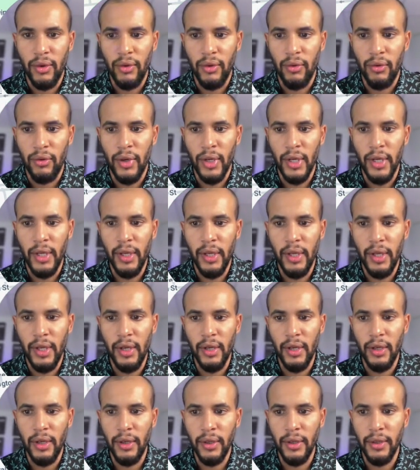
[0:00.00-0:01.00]
right
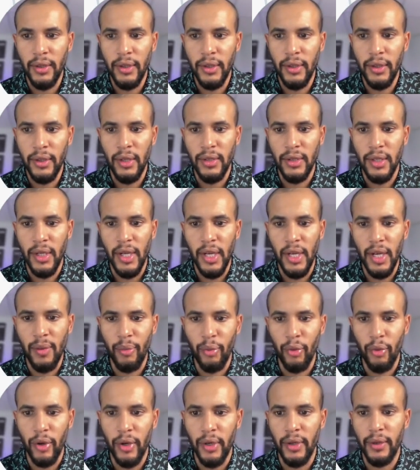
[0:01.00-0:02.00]
here is the
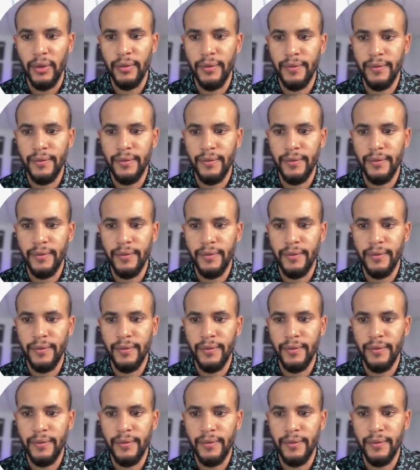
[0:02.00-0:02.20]
airport.